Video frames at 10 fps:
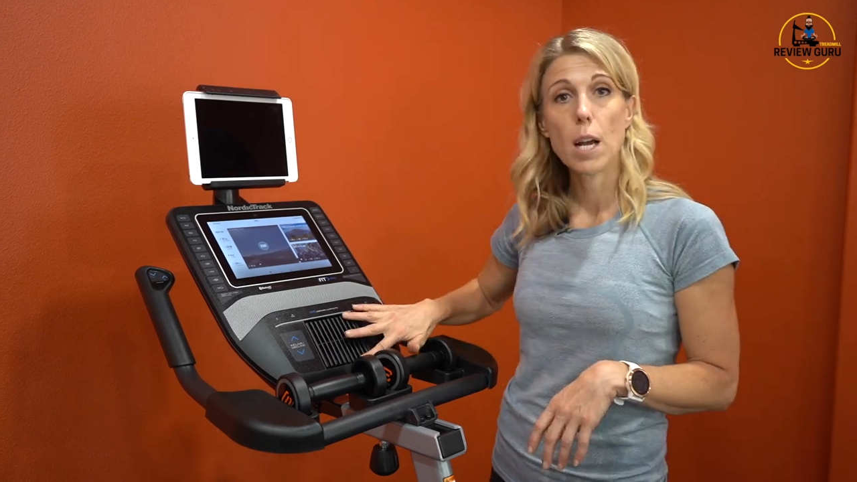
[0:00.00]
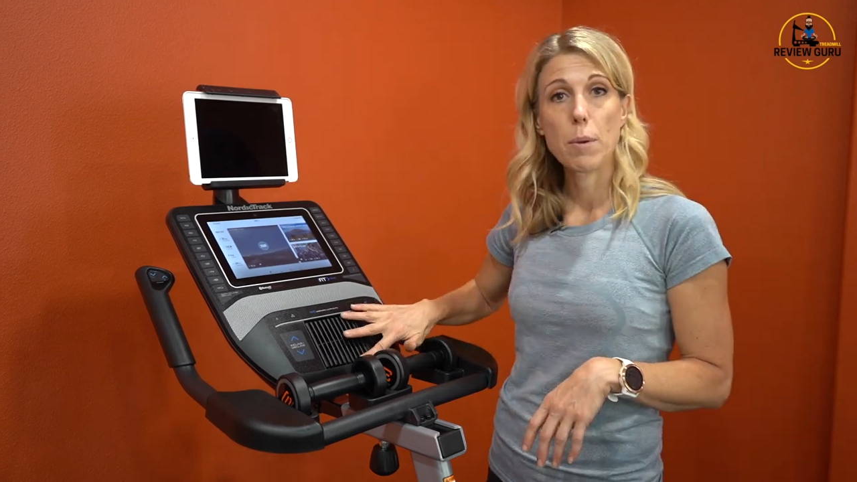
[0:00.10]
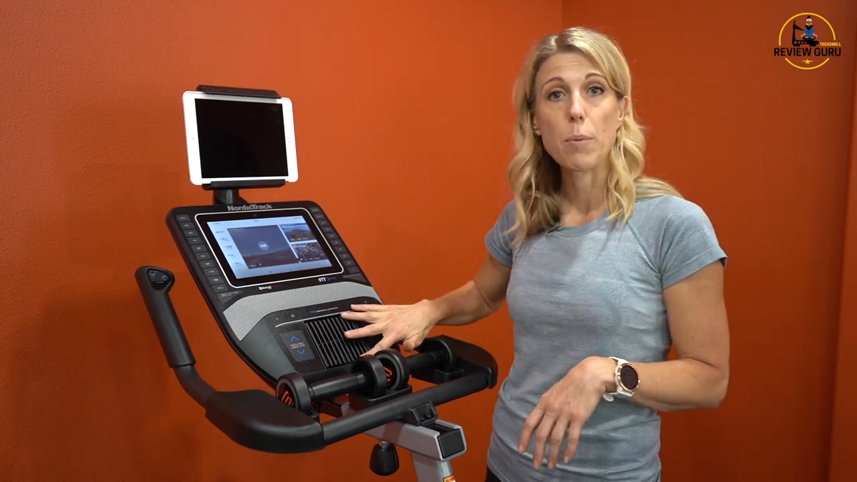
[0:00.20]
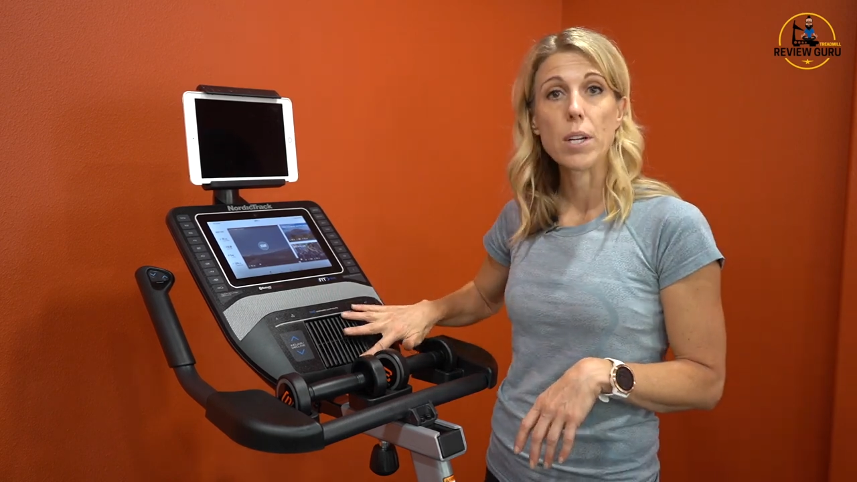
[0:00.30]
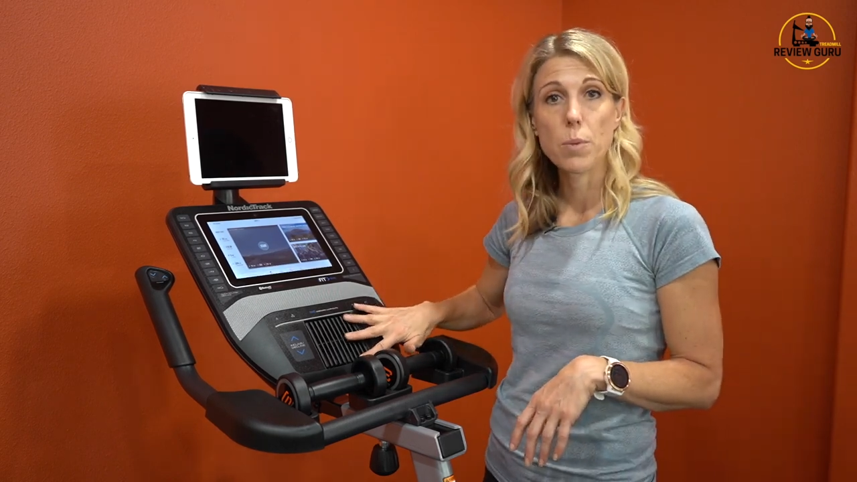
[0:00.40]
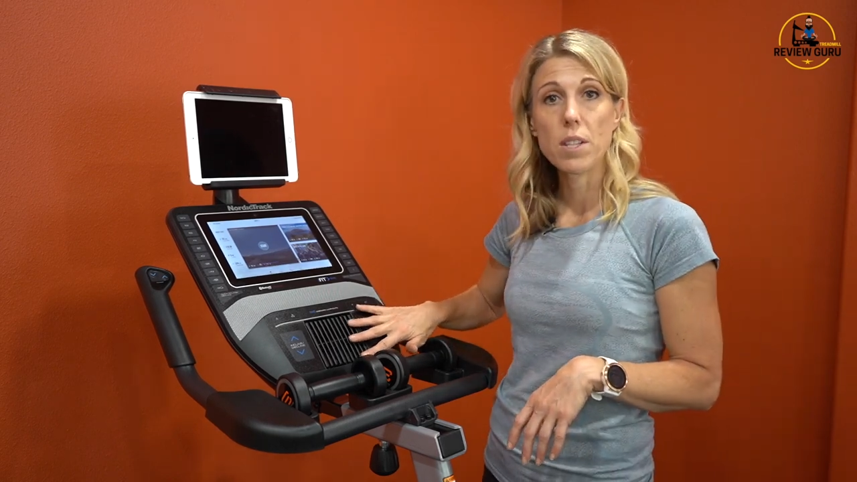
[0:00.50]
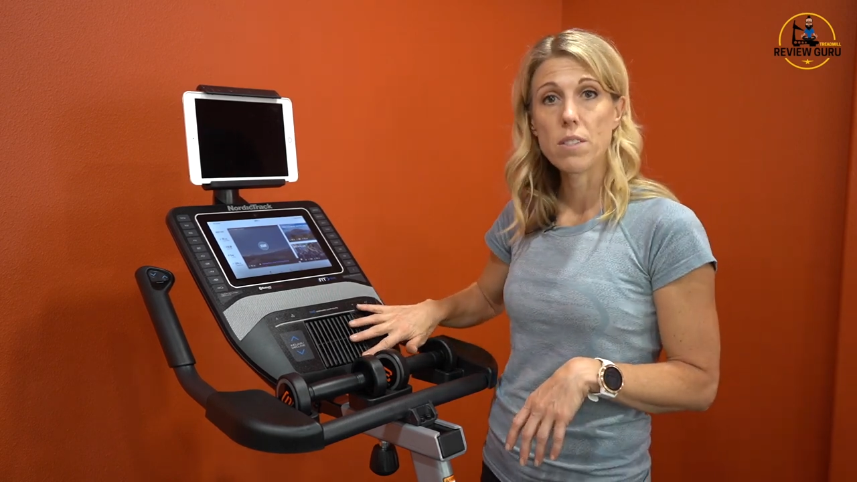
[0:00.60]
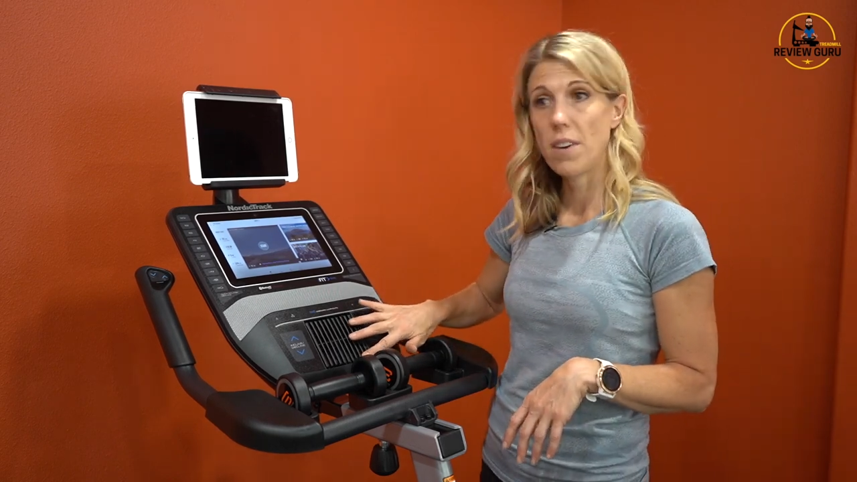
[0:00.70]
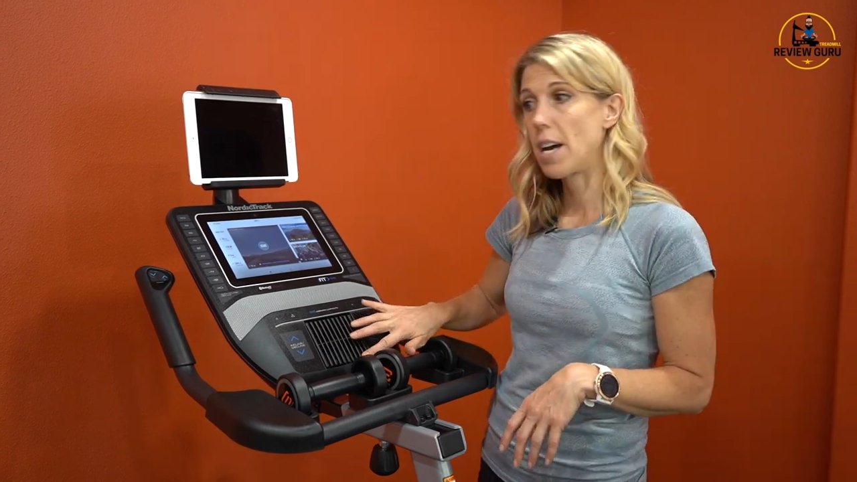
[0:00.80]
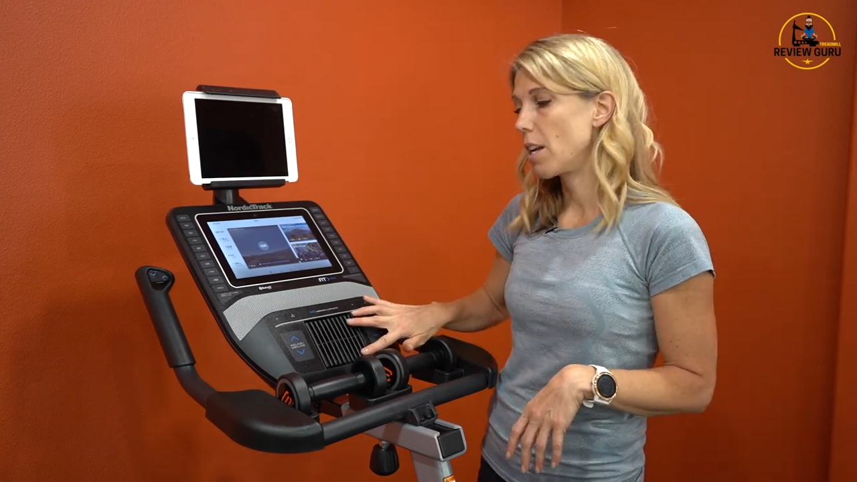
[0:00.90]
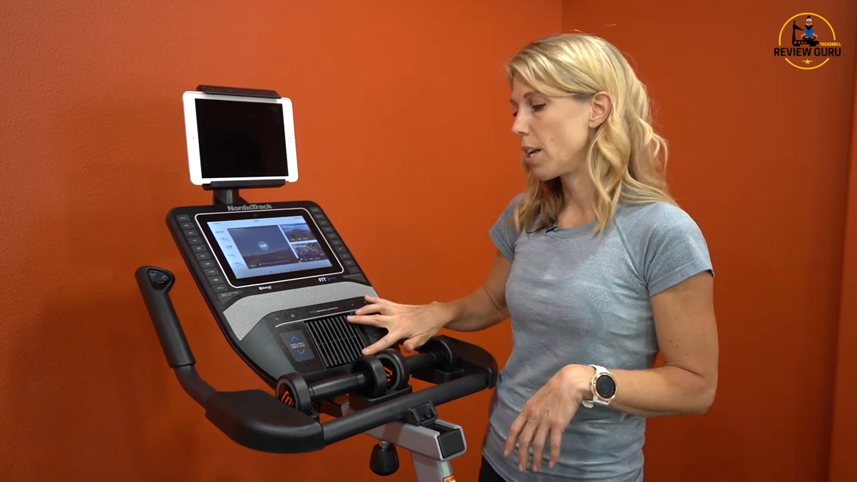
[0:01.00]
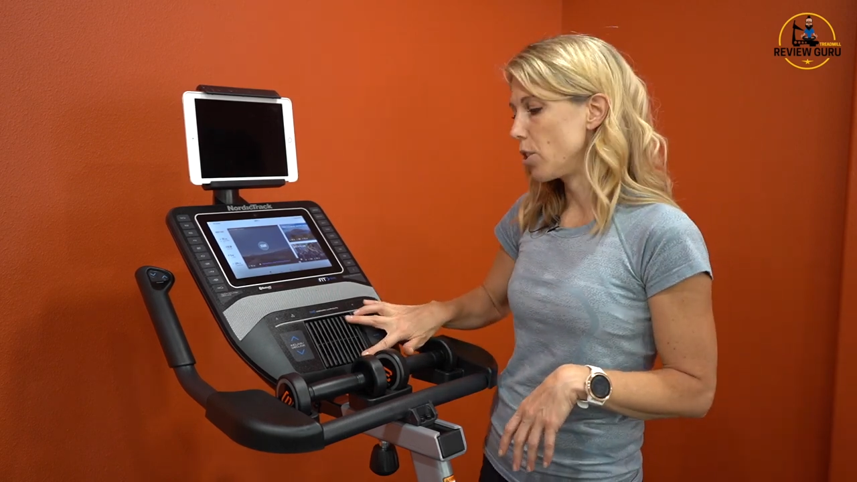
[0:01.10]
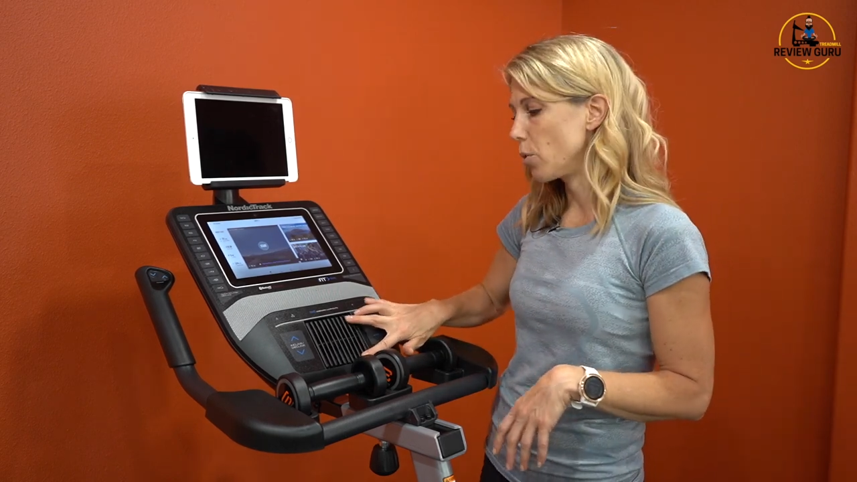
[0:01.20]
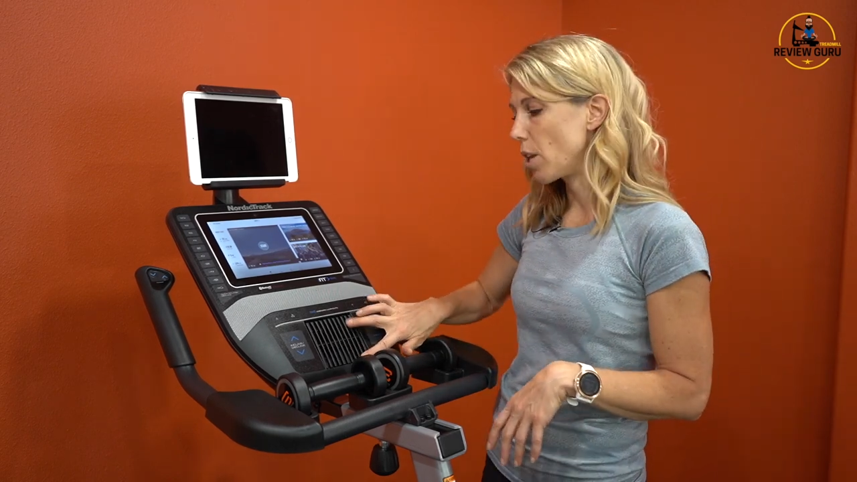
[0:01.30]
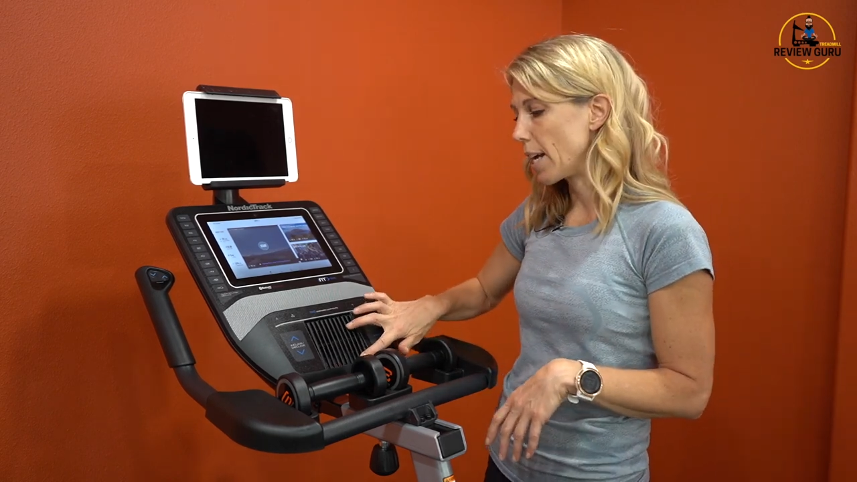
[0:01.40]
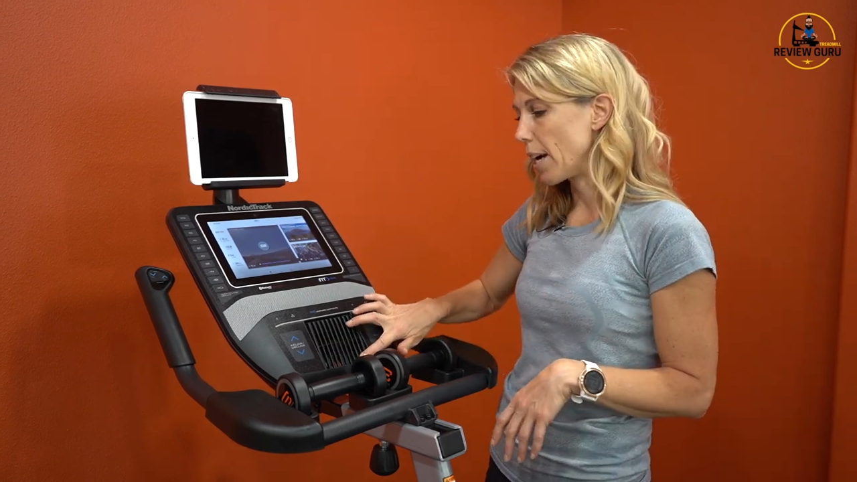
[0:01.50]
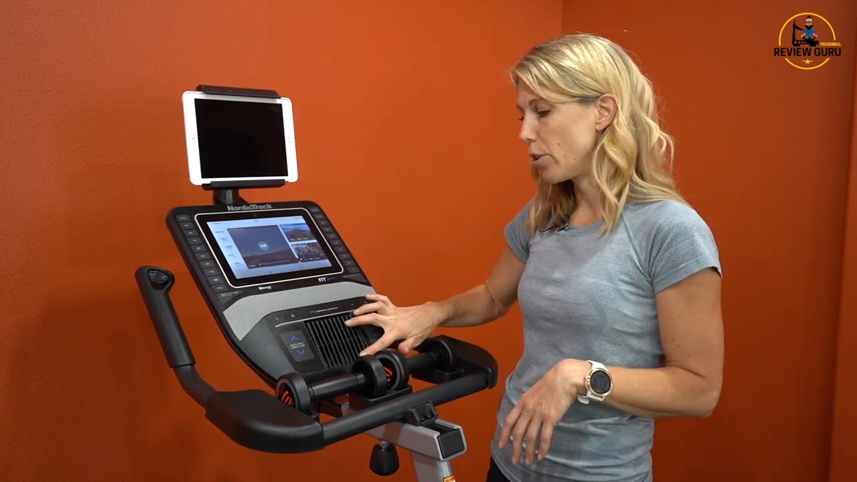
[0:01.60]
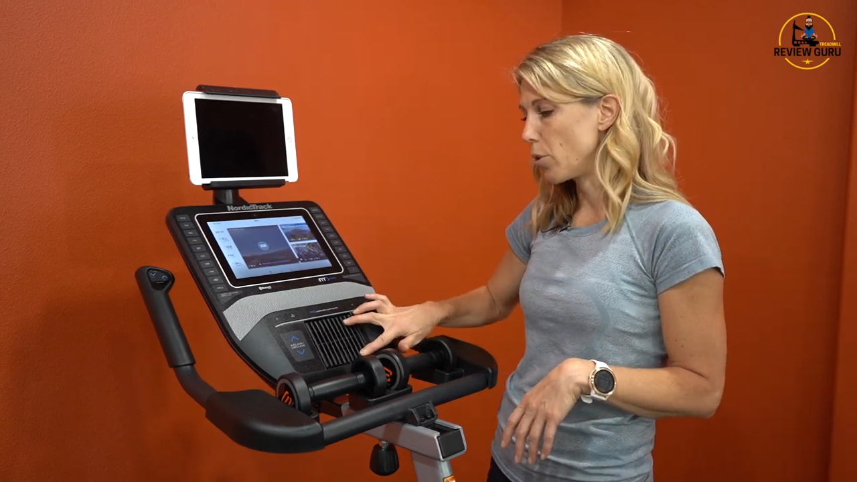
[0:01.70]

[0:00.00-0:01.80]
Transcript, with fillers: I'm impressed with this fan, and I do like how